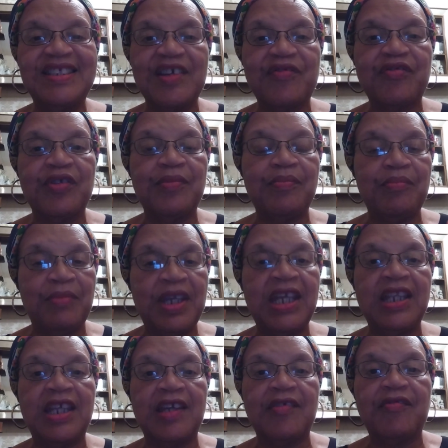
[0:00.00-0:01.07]
different
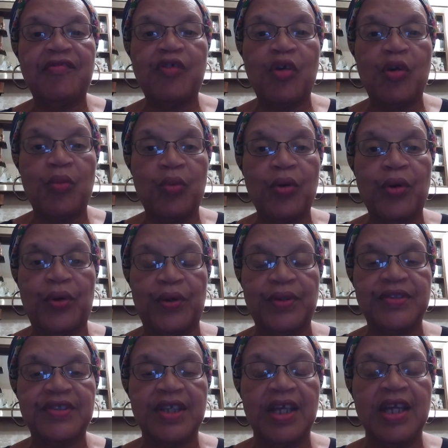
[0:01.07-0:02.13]
meaning for
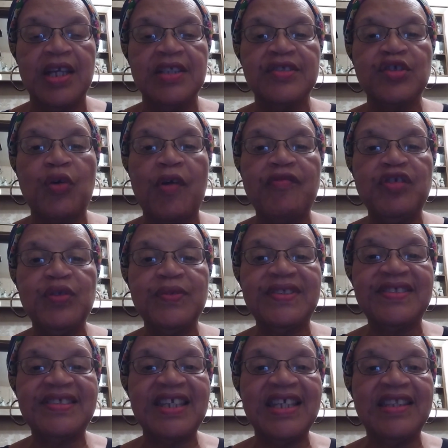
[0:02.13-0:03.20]
words. So if you
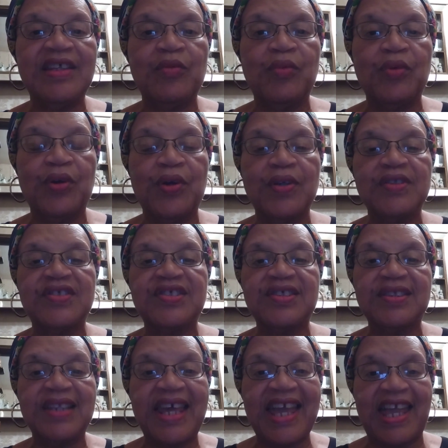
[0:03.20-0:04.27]
see the word
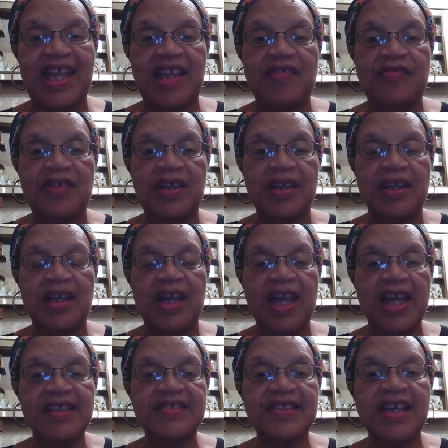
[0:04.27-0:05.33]
slave,
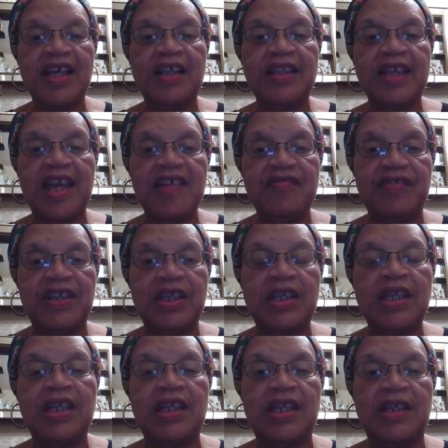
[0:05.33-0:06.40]

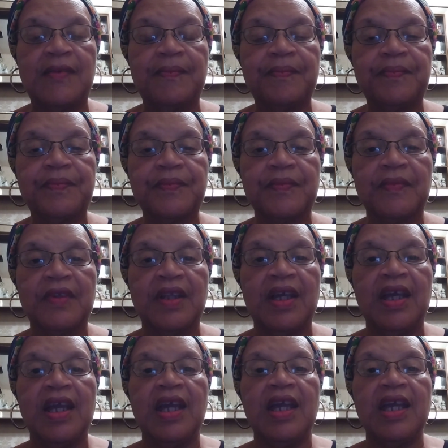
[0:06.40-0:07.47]
S-L-A-V-E,
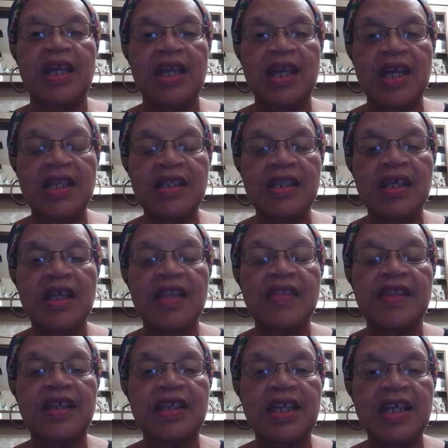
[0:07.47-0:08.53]
in
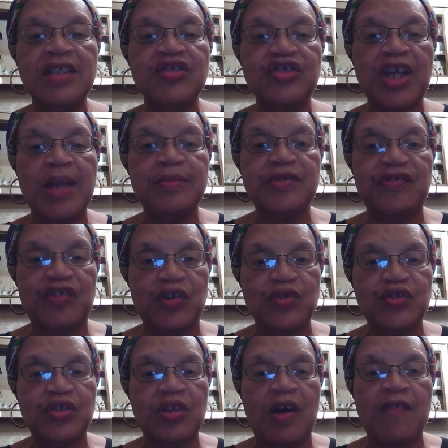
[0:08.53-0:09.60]
the King James
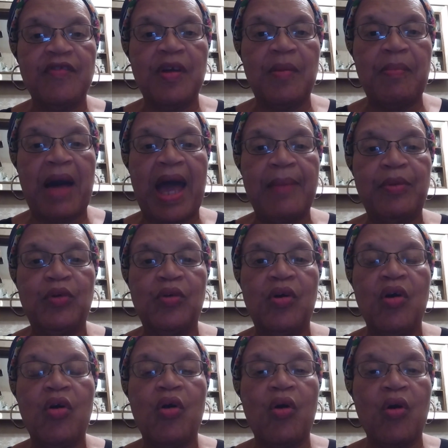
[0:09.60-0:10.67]
Version of the
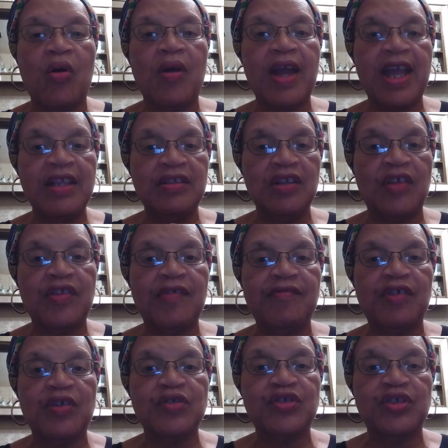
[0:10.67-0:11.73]
Bible or another
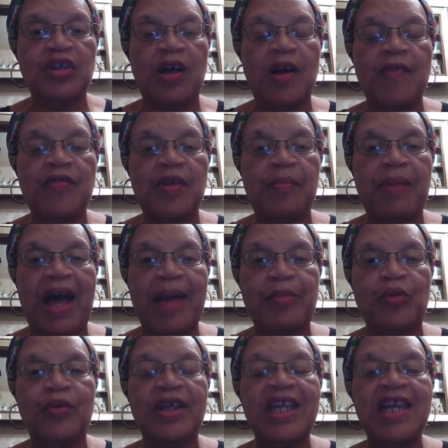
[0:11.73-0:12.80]
version of the
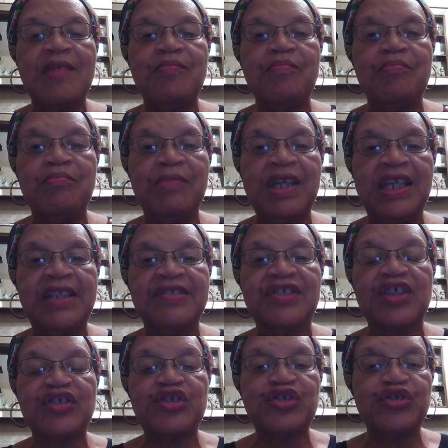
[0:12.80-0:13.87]
Bible, it
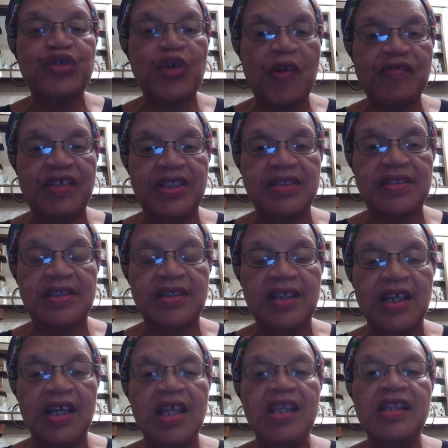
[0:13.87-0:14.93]
means servant,
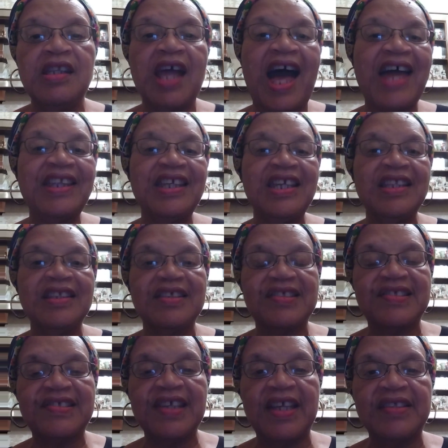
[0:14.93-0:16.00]
not in the
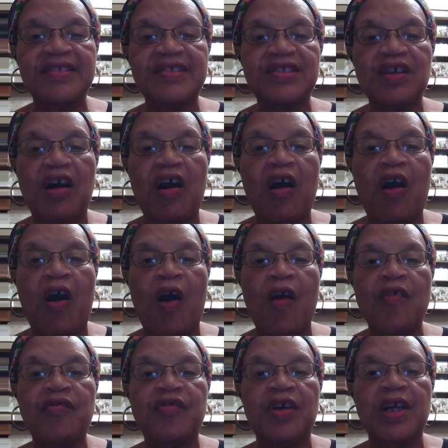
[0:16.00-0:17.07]
sense
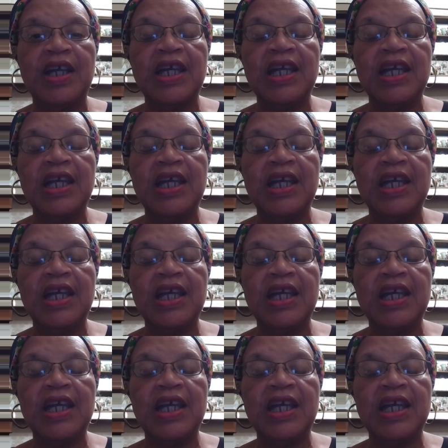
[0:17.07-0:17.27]
of